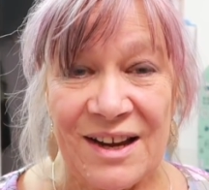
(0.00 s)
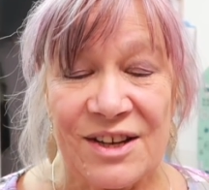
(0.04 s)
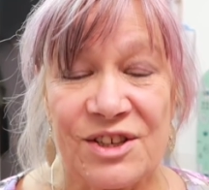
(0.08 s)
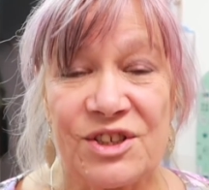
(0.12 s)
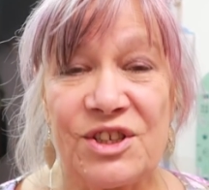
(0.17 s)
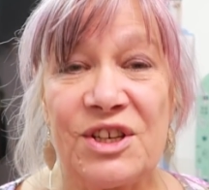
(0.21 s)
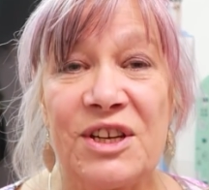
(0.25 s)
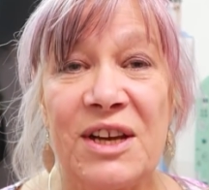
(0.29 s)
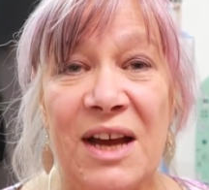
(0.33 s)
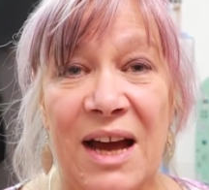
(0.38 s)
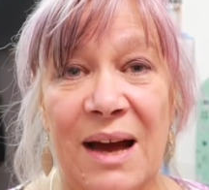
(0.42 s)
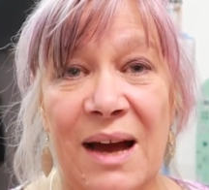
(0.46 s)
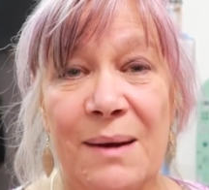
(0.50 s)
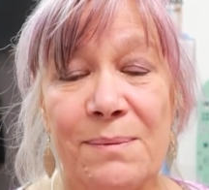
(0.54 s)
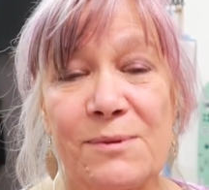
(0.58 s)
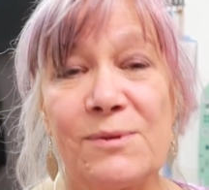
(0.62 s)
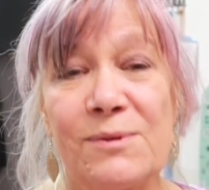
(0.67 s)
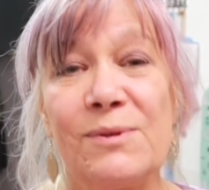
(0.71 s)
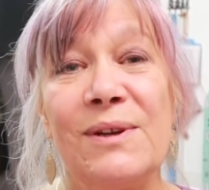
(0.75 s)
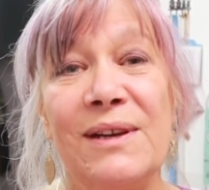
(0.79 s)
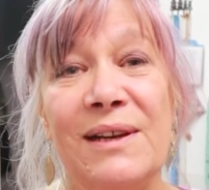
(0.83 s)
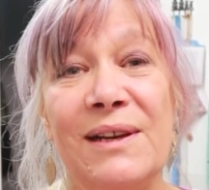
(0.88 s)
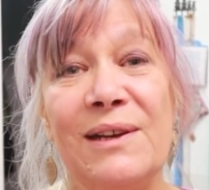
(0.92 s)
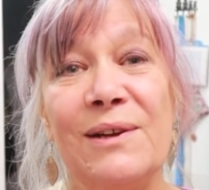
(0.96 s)
She
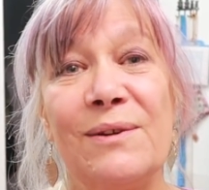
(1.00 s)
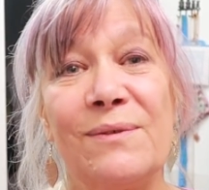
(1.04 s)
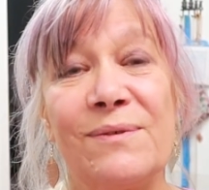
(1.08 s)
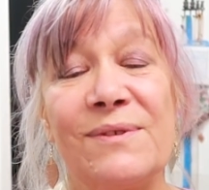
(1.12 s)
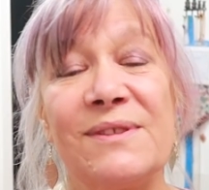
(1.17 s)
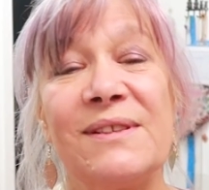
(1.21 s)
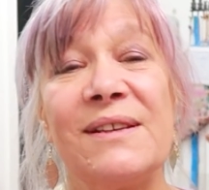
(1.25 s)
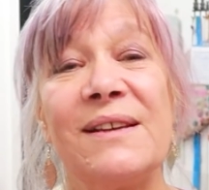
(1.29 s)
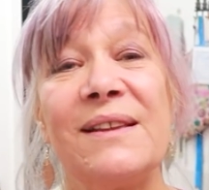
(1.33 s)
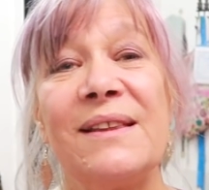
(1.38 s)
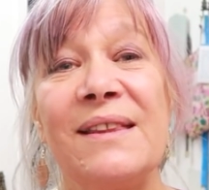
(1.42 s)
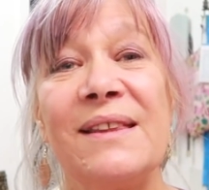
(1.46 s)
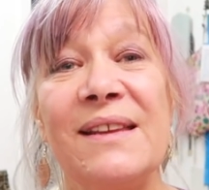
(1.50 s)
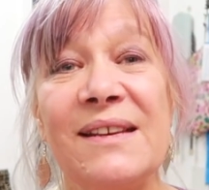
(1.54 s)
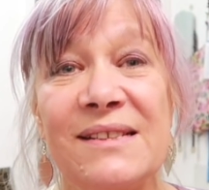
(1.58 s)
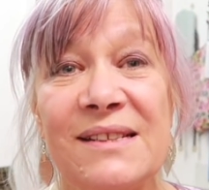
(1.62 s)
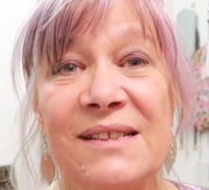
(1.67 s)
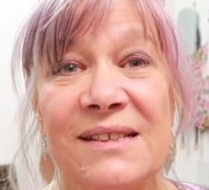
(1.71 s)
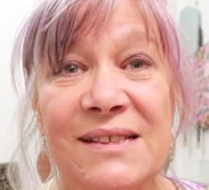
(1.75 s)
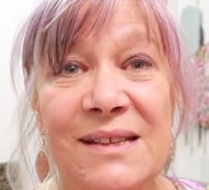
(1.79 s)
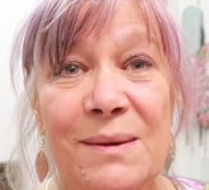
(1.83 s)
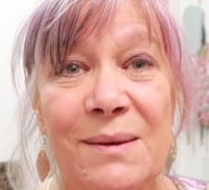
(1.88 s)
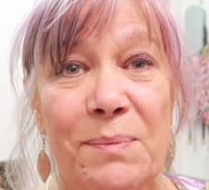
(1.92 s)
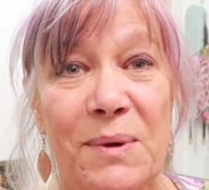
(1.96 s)
absolutely loves it. And this
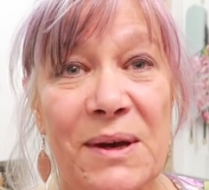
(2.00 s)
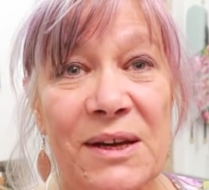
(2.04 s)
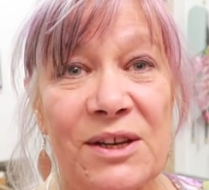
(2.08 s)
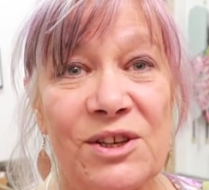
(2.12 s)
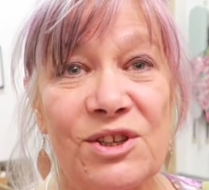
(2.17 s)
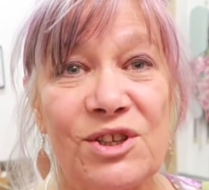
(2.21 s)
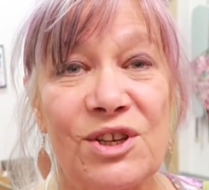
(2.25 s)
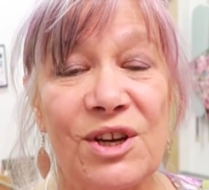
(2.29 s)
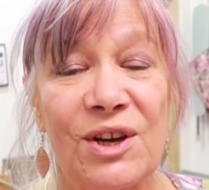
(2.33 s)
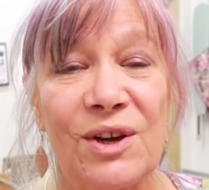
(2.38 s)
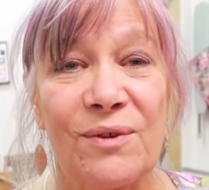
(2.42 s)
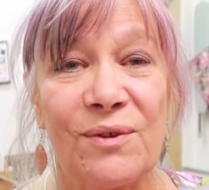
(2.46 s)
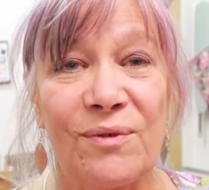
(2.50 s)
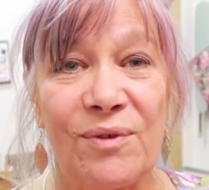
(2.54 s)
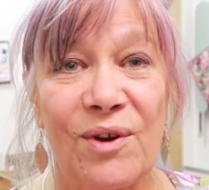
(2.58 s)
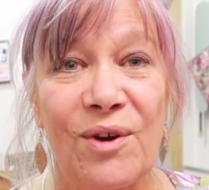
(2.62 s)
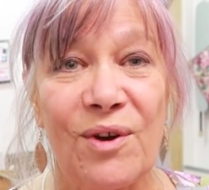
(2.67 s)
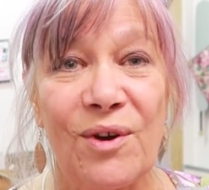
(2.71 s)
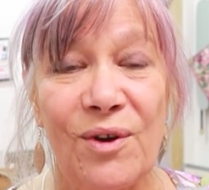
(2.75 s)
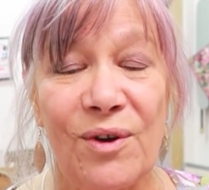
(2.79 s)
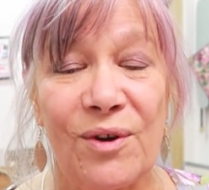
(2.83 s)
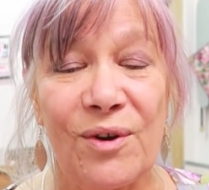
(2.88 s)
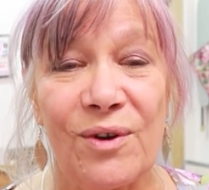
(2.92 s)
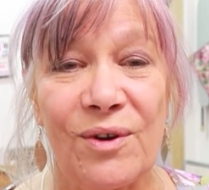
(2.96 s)
is the picture of
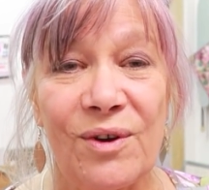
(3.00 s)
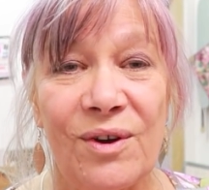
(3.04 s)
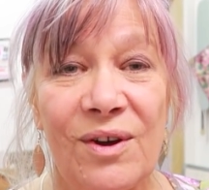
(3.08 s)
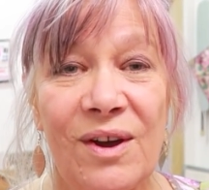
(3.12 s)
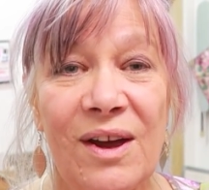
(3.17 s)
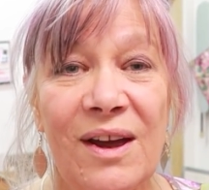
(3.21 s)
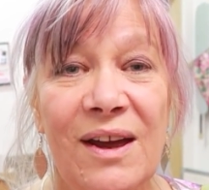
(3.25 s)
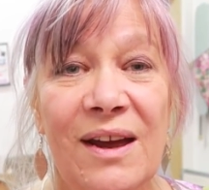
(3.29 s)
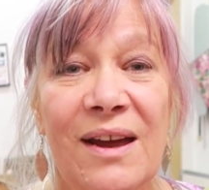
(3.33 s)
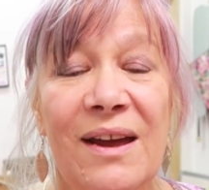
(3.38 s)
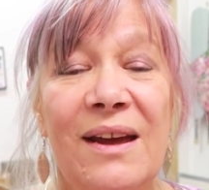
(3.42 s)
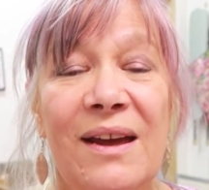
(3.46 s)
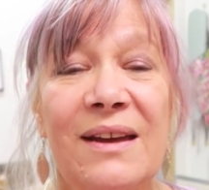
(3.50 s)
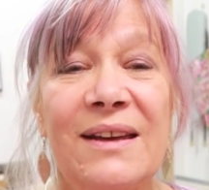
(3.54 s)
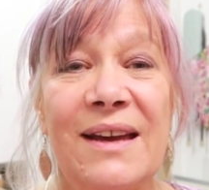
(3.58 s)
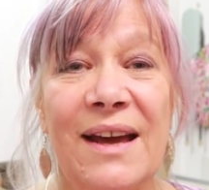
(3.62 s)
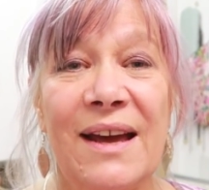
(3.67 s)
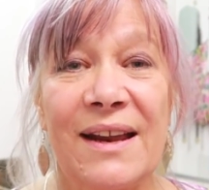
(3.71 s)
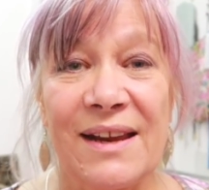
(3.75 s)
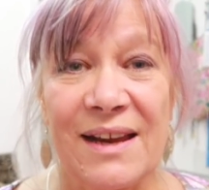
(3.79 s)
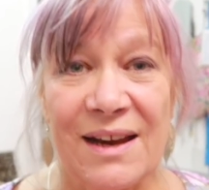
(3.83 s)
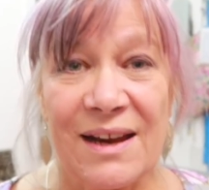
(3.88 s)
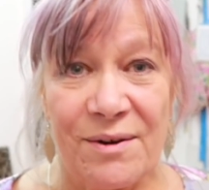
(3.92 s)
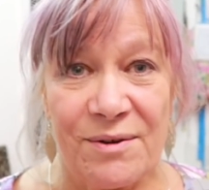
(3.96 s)
her
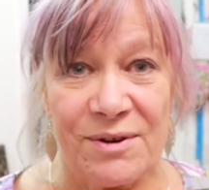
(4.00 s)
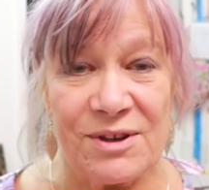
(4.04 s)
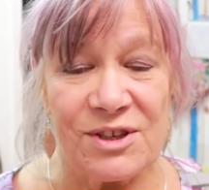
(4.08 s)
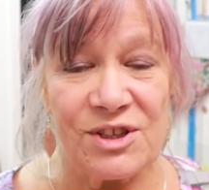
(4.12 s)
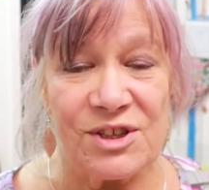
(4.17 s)
getting her